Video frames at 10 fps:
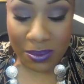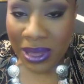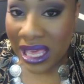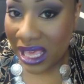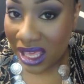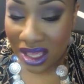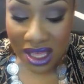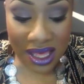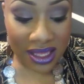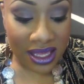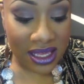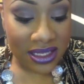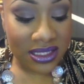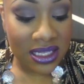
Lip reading: pink, I guess.